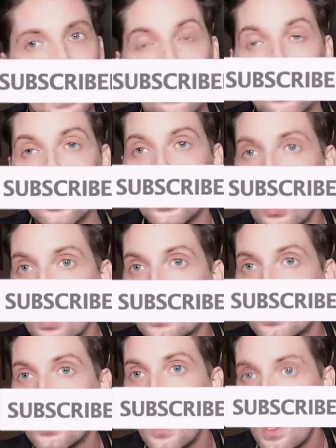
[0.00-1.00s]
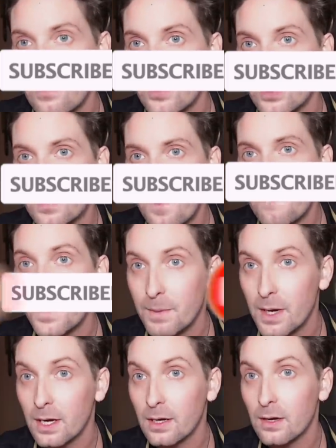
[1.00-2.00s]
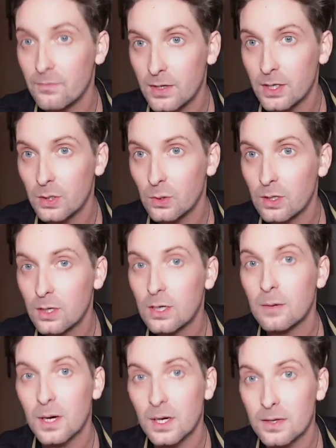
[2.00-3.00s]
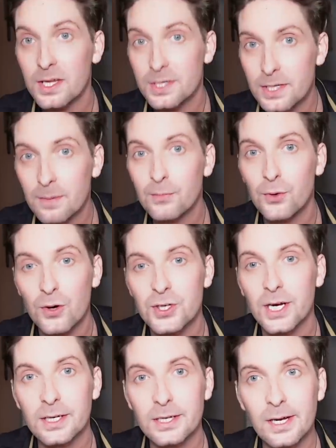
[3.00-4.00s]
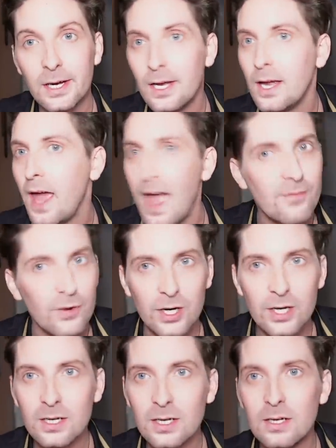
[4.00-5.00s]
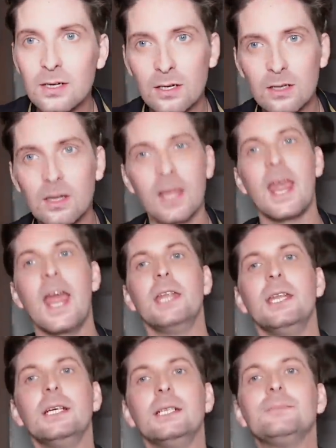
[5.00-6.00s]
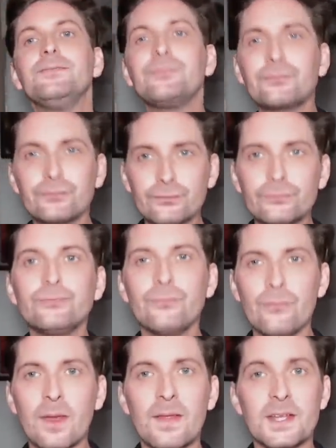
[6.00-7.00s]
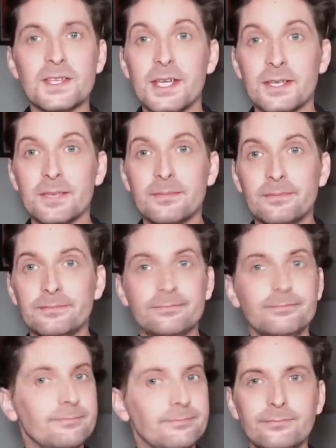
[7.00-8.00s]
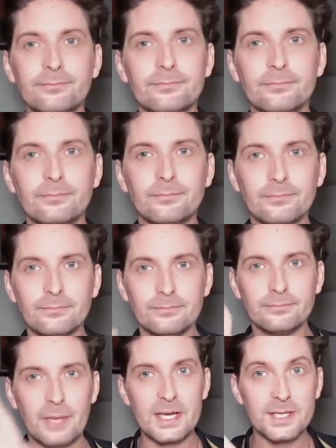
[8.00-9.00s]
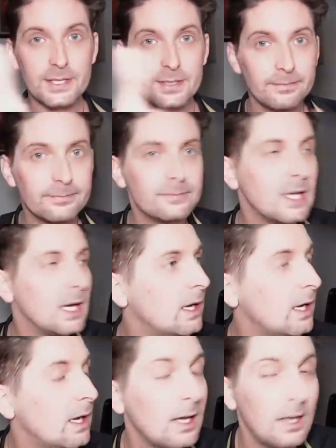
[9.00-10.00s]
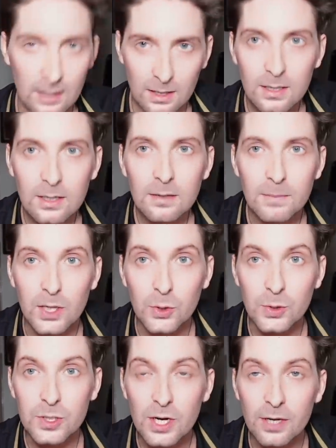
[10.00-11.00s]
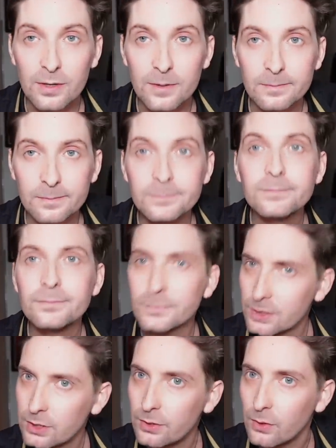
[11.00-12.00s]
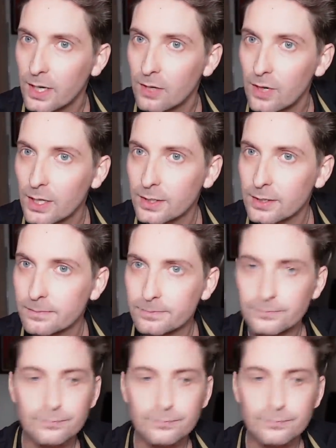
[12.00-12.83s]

and I will not ever be making a video about this project ever again. That's it. Peace. Be good to each other. Don't get wrecked.